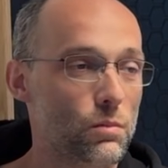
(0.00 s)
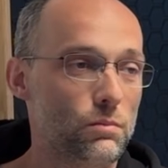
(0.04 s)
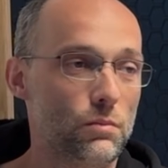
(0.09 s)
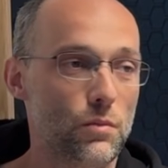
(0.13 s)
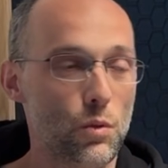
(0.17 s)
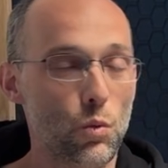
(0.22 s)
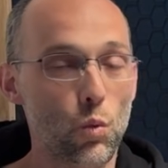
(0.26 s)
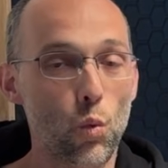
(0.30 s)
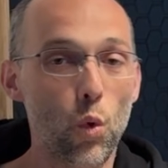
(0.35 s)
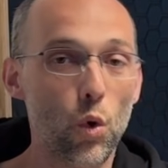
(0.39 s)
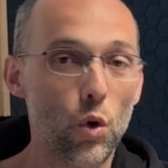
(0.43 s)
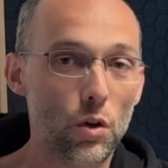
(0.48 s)

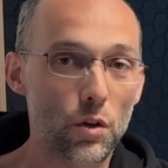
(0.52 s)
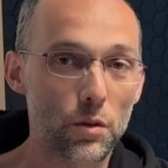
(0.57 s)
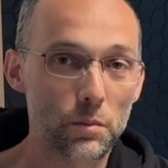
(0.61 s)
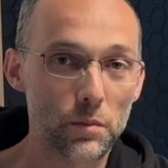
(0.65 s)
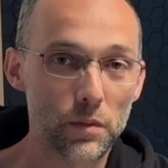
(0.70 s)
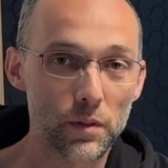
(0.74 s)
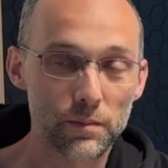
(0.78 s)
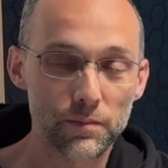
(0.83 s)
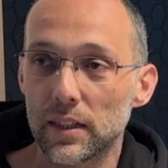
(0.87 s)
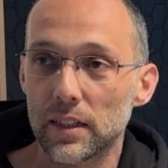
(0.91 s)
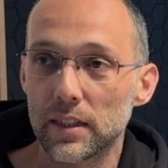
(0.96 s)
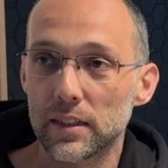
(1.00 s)
warm,
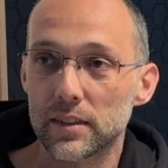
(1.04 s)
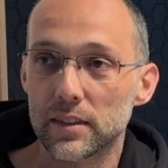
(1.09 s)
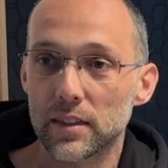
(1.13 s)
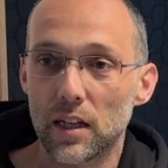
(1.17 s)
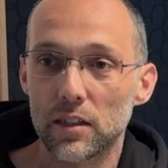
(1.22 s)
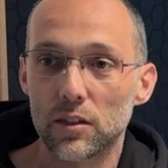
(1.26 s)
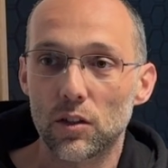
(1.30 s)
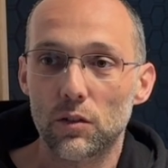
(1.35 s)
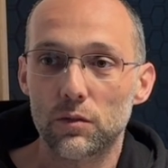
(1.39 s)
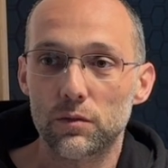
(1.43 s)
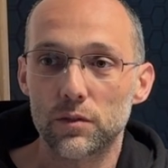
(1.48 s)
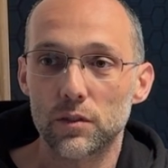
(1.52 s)
instead
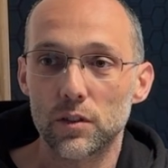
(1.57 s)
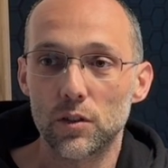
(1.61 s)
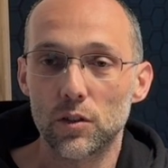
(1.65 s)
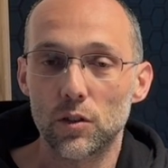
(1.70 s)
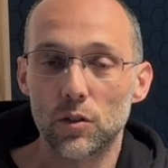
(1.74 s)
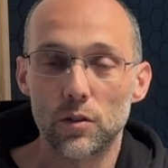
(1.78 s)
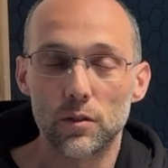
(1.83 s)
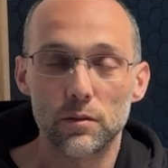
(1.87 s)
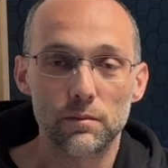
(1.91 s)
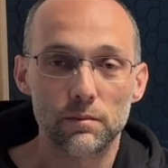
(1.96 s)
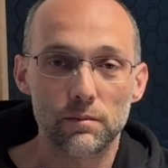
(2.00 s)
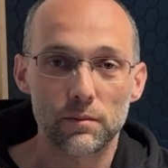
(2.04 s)
of, you
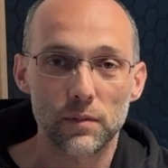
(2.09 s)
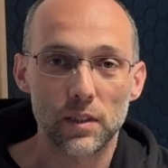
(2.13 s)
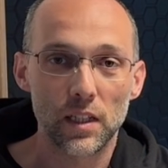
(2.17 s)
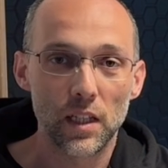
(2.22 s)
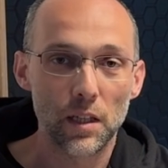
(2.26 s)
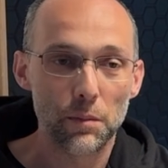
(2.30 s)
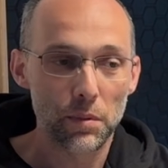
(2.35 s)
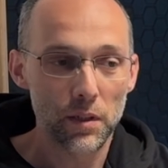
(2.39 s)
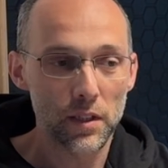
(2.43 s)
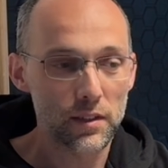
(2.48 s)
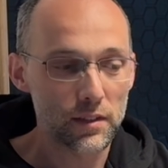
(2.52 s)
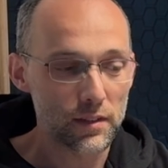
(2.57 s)
know,
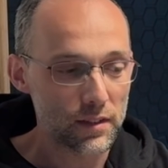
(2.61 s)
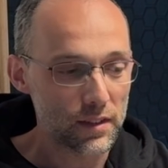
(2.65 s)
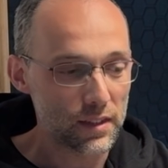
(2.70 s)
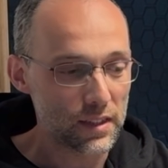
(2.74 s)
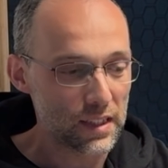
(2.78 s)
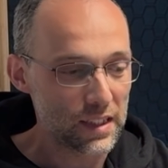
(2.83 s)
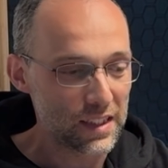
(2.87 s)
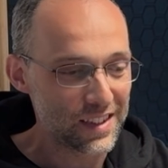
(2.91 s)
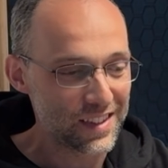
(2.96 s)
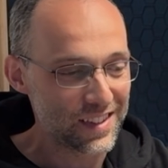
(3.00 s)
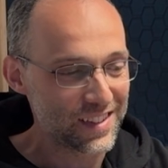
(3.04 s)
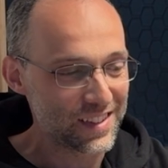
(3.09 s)
keeping
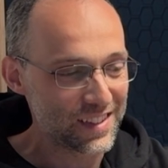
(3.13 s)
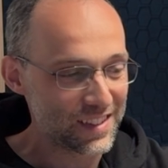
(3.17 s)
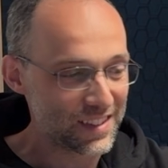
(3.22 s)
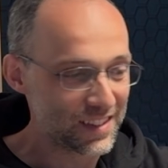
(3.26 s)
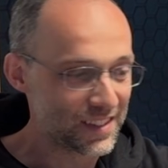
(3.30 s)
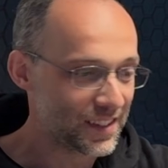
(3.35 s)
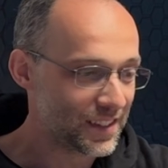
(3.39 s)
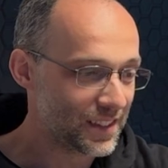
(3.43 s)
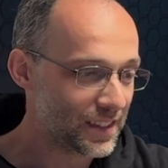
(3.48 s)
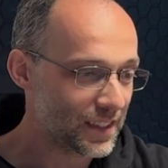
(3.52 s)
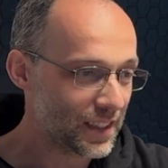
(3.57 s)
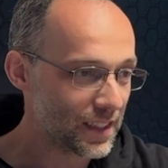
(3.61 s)

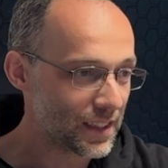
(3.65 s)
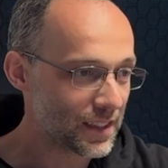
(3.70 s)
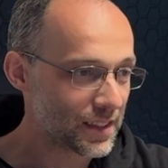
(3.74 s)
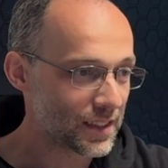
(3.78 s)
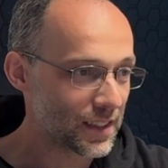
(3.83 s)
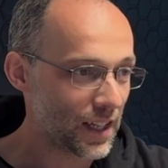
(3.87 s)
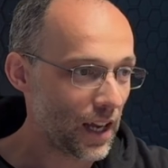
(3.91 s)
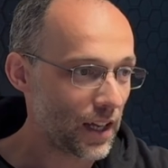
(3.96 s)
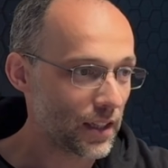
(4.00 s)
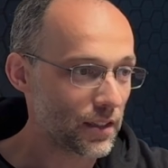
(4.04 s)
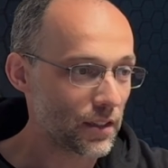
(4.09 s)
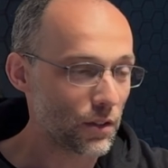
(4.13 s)
this
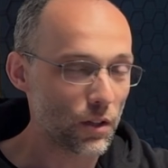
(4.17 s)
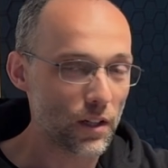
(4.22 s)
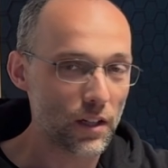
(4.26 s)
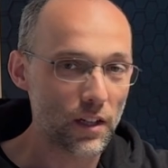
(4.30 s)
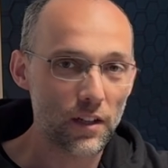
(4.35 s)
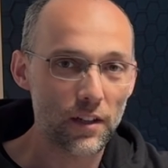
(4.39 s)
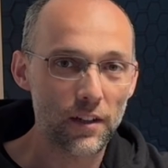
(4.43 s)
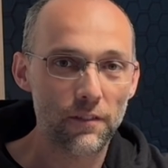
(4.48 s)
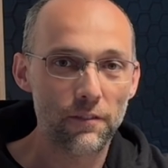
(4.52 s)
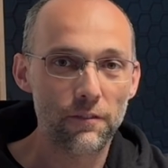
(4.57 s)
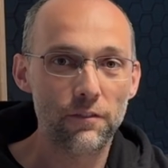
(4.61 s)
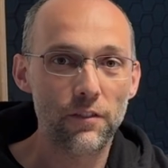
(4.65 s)
side
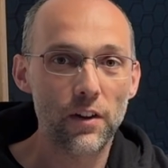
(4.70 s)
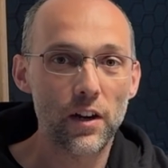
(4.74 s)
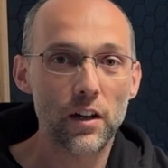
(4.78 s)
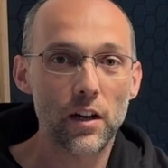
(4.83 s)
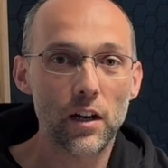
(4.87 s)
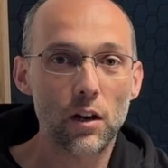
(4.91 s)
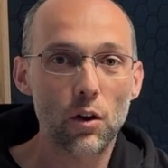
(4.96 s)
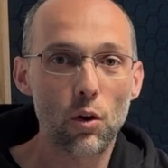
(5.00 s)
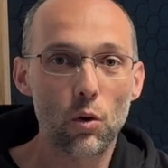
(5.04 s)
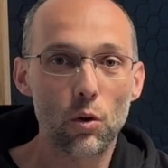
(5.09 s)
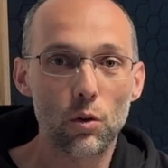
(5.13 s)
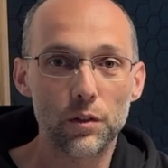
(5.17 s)
very
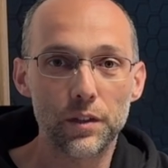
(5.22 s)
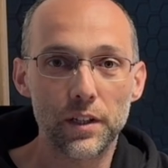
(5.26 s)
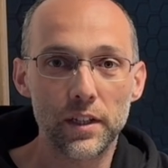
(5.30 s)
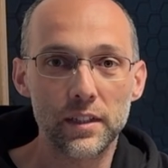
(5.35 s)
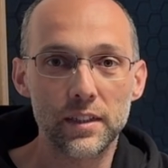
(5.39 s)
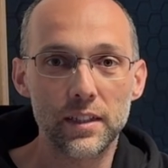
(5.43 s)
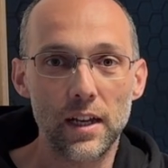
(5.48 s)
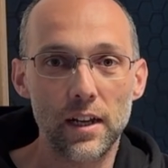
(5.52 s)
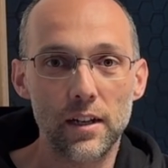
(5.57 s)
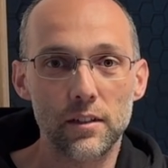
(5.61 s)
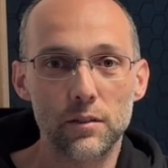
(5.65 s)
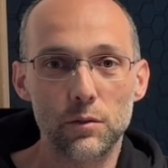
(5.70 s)
cold, and
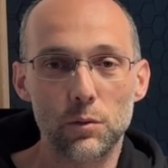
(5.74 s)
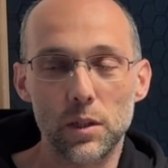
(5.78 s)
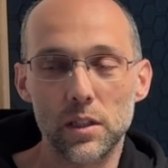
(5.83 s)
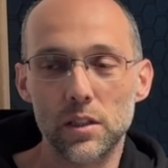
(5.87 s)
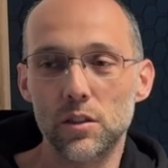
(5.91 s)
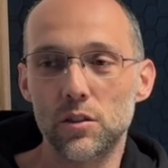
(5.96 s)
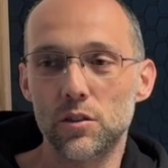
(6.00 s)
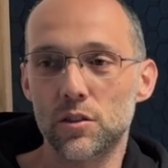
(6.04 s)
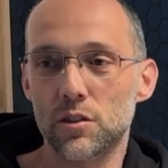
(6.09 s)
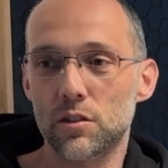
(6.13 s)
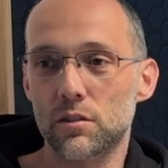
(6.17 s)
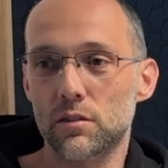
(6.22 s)
then when you
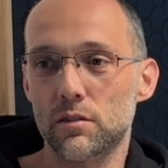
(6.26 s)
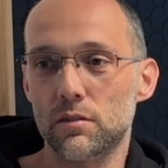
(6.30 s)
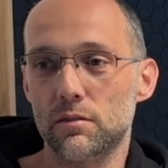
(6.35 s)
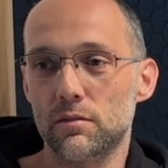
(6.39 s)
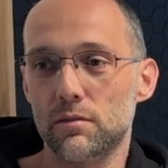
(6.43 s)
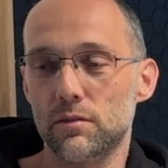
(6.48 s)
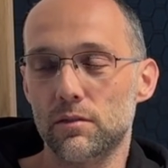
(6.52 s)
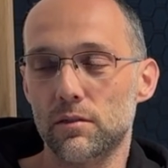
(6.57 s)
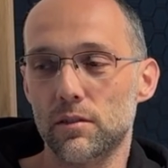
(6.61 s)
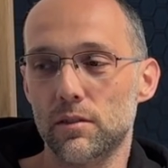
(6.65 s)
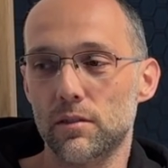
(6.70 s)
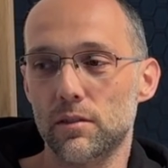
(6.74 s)

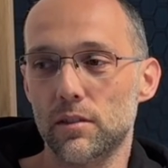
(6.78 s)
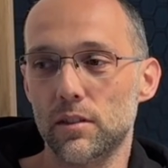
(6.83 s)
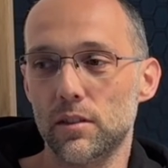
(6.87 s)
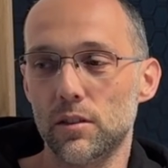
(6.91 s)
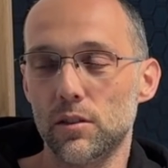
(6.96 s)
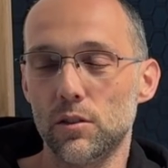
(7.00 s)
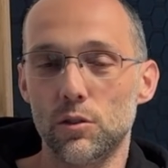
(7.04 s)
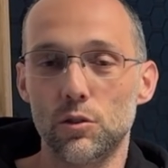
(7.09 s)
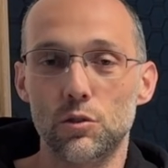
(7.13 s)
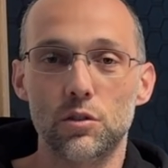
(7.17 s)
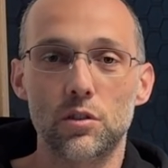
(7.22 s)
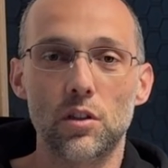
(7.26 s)

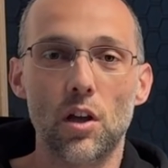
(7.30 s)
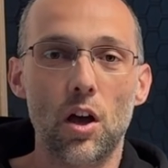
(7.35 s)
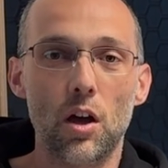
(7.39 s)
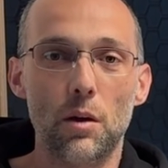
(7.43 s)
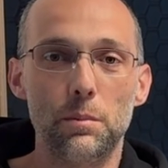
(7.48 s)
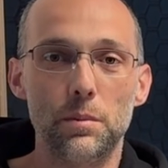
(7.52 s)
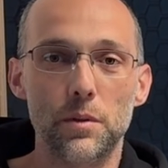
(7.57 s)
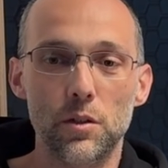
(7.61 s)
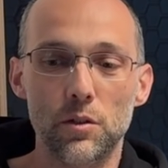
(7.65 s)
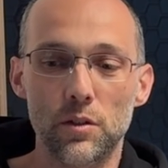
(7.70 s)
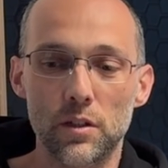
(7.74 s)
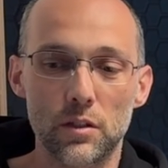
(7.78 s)
stop
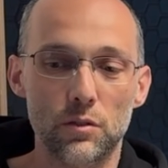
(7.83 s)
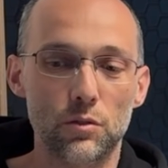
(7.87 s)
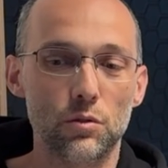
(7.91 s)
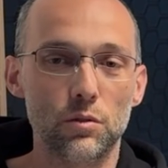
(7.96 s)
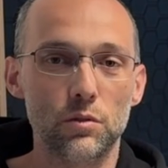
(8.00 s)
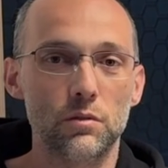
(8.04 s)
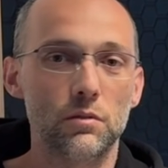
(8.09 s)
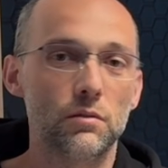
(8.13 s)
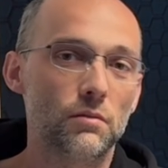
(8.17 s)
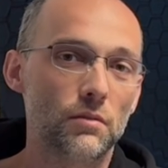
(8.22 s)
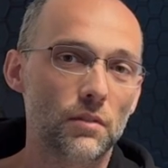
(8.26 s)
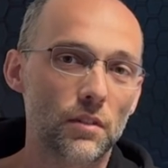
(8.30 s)
you need to
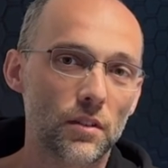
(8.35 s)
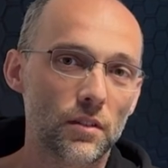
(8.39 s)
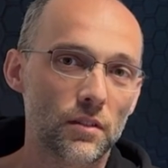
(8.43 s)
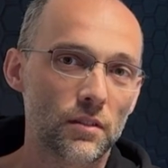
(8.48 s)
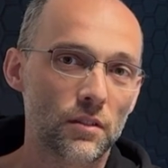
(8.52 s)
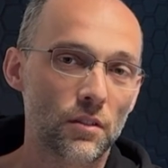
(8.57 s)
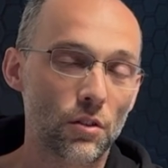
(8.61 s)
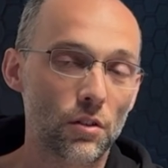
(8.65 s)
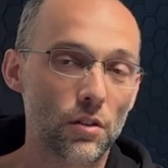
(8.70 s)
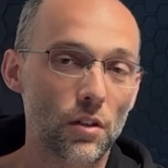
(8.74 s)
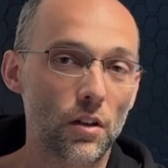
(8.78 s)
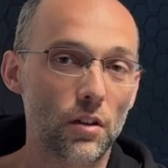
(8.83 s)

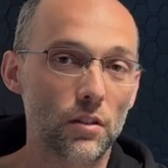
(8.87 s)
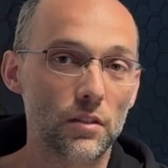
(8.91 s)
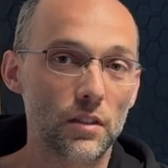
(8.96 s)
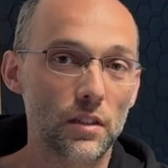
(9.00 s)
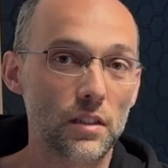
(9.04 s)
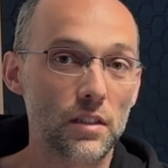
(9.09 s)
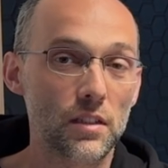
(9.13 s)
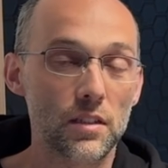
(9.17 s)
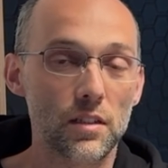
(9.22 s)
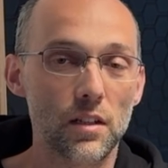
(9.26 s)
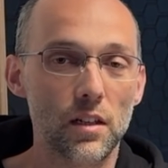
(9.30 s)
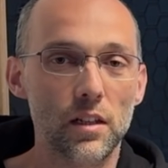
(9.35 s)
turn on the
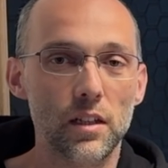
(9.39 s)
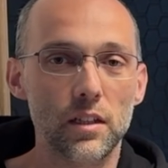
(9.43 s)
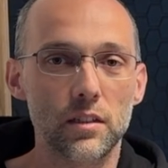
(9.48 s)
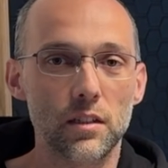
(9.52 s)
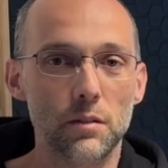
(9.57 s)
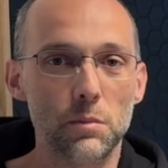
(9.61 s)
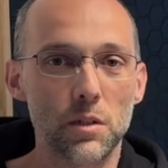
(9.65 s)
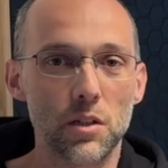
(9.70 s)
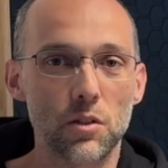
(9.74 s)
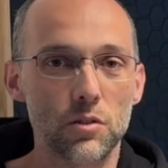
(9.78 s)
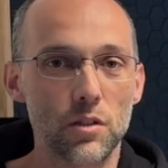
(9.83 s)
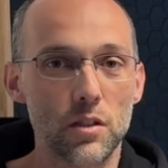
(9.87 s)
diesel heater
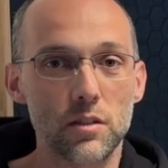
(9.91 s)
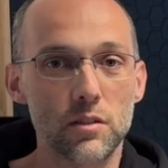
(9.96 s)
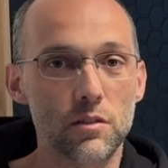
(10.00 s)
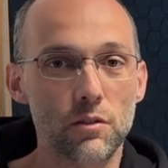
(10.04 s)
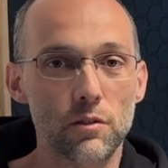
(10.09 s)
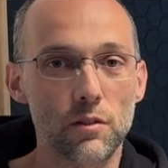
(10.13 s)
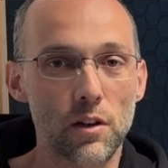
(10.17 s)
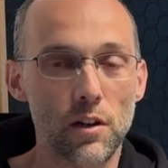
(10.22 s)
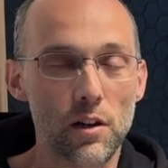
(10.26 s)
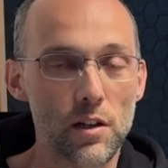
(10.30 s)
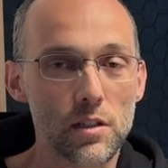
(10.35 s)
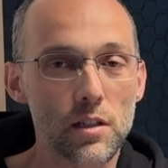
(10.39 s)
because it's
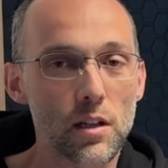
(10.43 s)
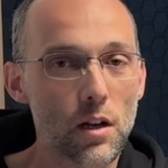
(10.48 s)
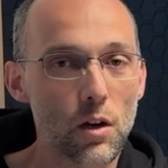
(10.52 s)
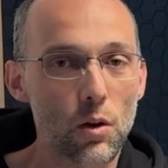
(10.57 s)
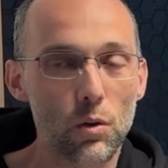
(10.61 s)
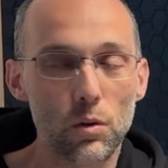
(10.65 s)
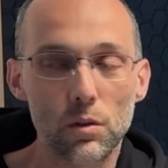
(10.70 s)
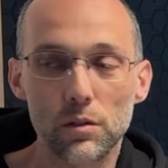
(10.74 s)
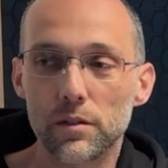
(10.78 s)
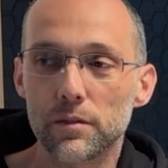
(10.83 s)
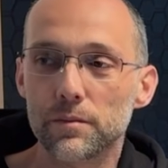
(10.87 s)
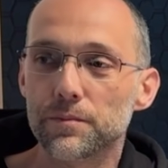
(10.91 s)
crazy cold.